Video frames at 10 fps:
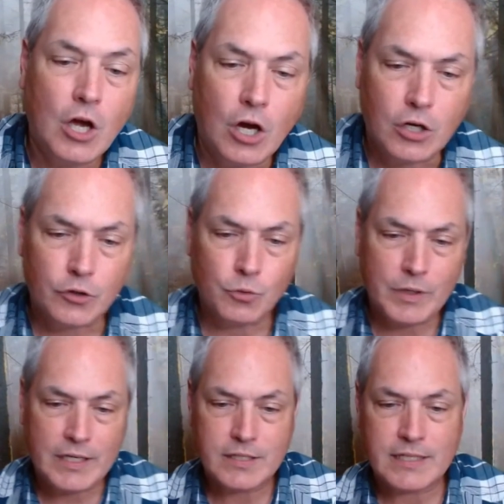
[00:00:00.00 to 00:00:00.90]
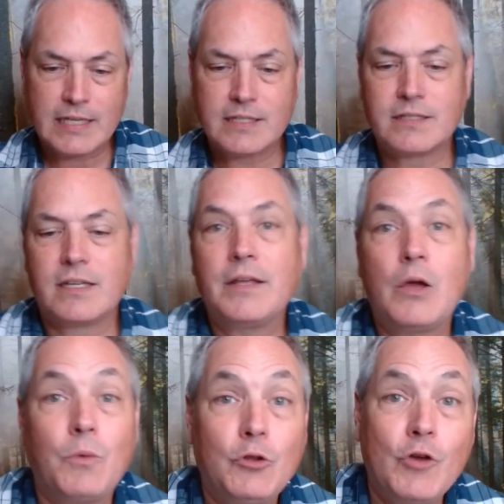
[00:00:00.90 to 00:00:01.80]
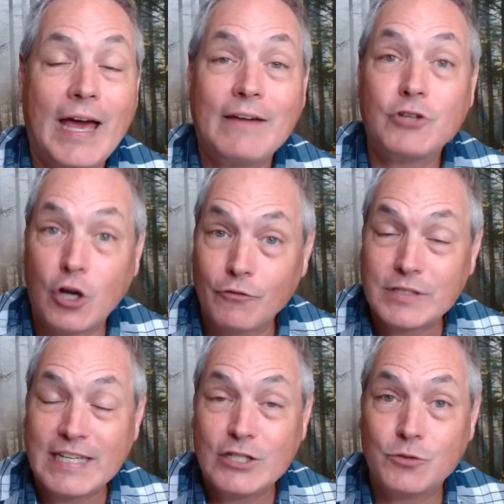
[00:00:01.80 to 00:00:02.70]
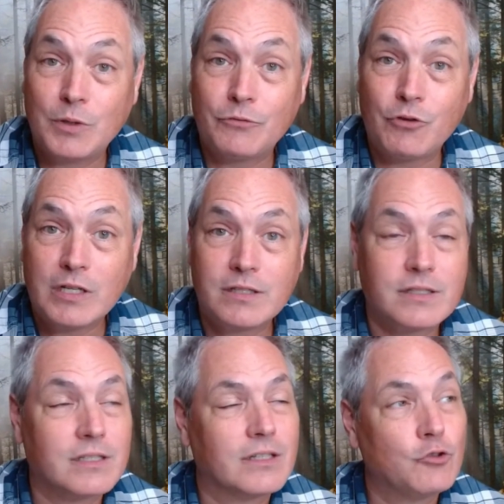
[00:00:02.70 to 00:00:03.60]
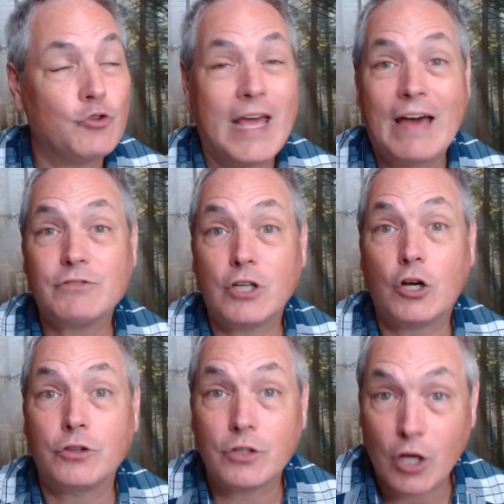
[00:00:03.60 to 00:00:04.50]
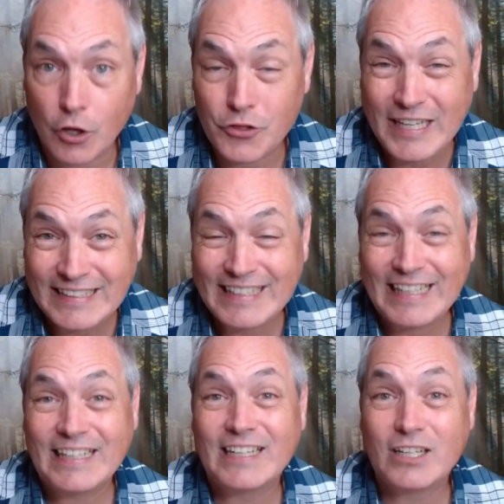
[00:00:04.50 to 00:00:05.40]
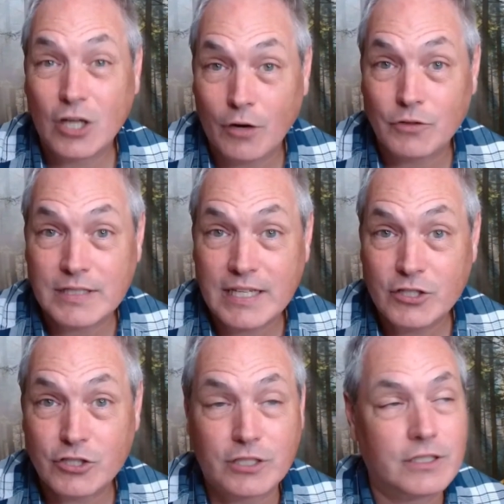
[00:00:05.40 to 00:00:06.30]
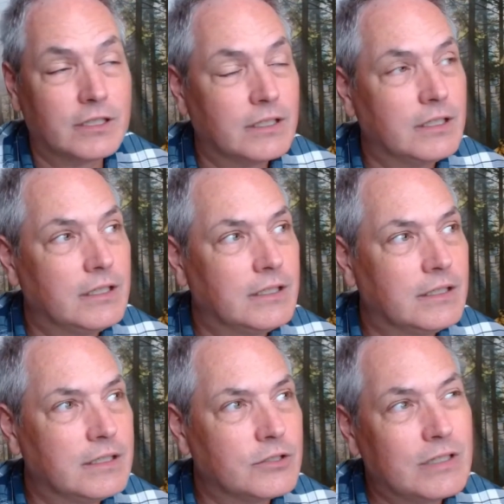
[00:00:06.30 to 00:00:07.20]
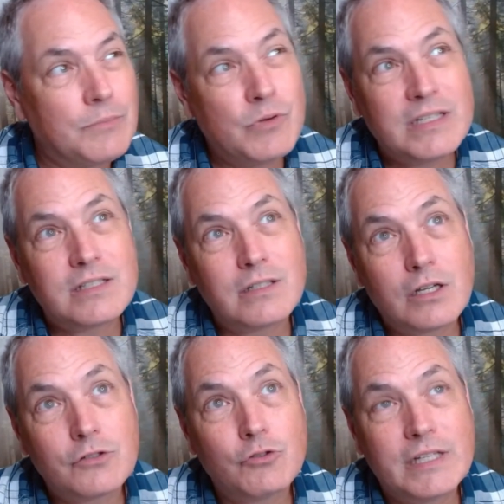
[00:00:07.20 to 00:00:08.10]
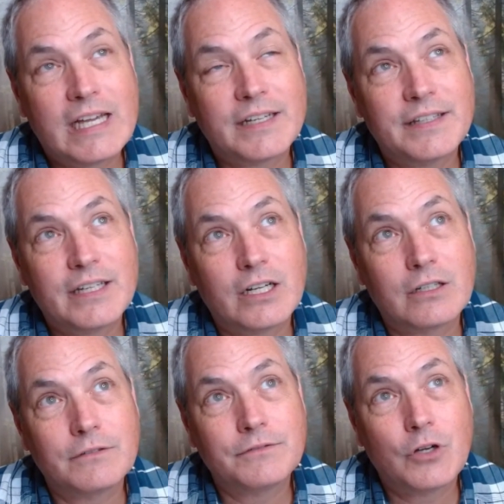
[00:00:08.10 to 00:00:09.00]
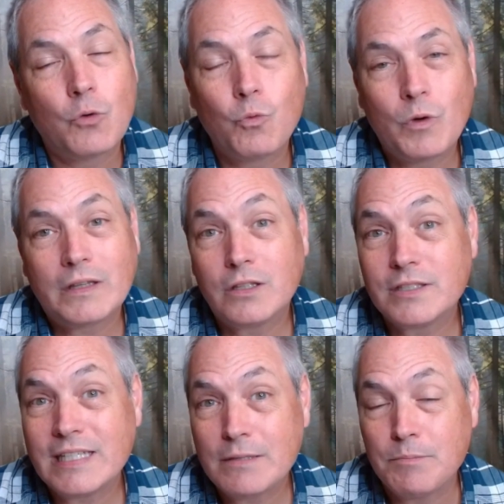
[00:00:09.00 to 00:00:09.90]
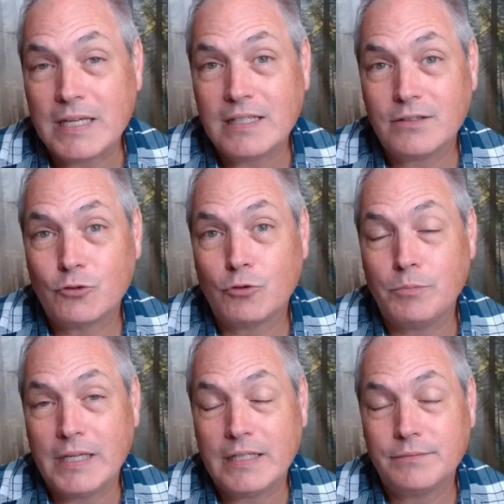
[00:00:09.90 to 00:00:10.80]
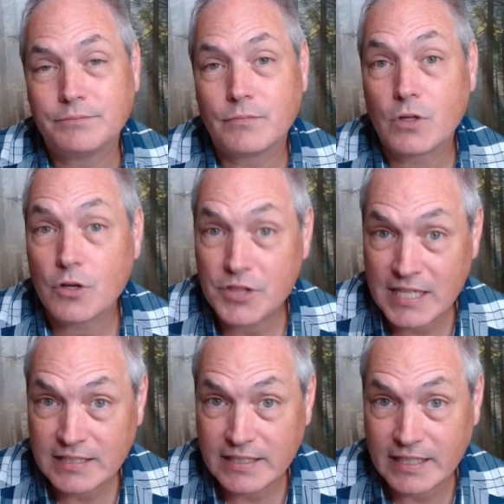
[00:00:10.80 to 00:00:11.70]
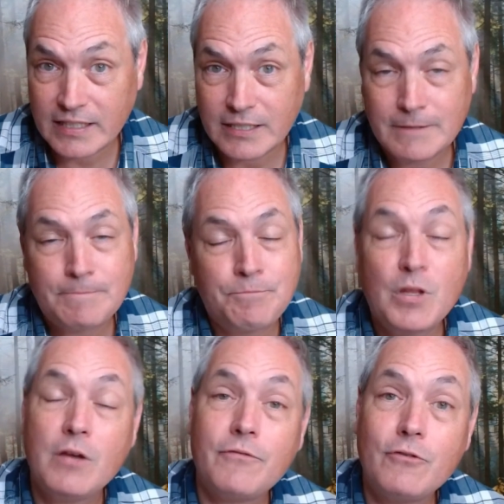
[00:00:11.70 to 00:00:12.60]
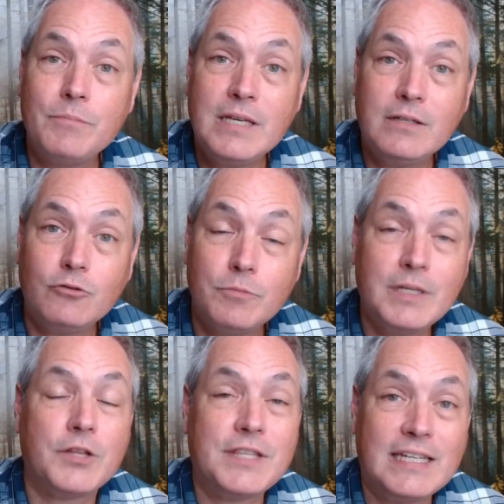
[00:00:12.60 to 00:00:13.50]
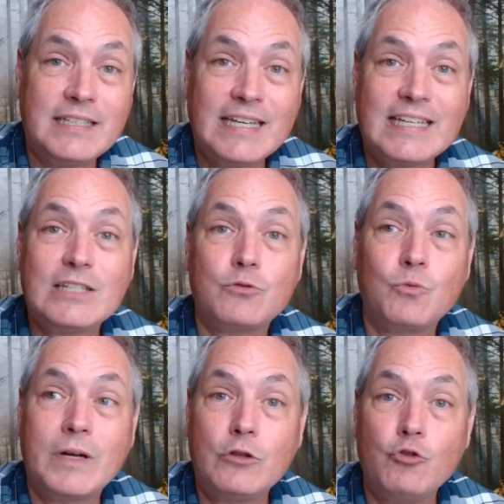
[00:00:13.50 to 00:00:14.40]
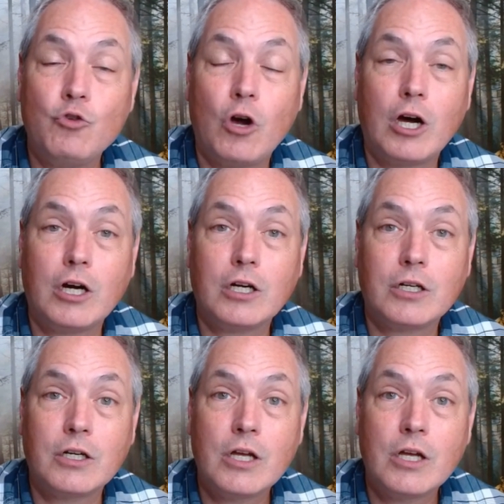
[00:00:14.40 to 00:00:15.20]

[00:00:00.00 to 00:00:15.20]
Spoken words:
Other ways is when you have a conversation with friends. Do you have an authentic conversation? So that brings us to the idea of what does it mean to be authentic? For me, to be authentic is when you are